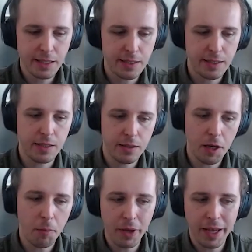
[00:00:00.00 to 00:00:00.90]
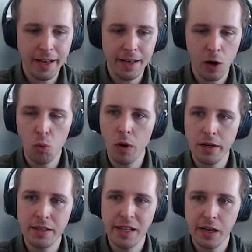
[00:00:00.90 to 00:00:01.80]
this campaign now
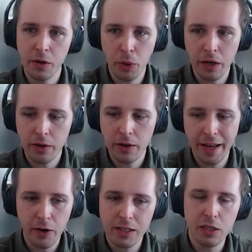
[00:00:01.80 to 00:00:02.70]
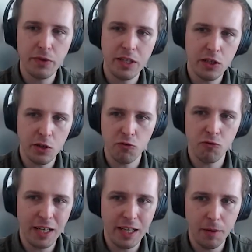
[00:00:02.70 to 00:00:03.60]
one where air activity doesn't
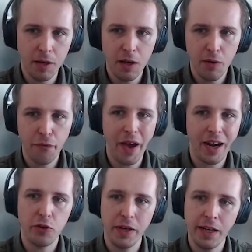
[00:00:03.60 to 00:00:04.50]
really factor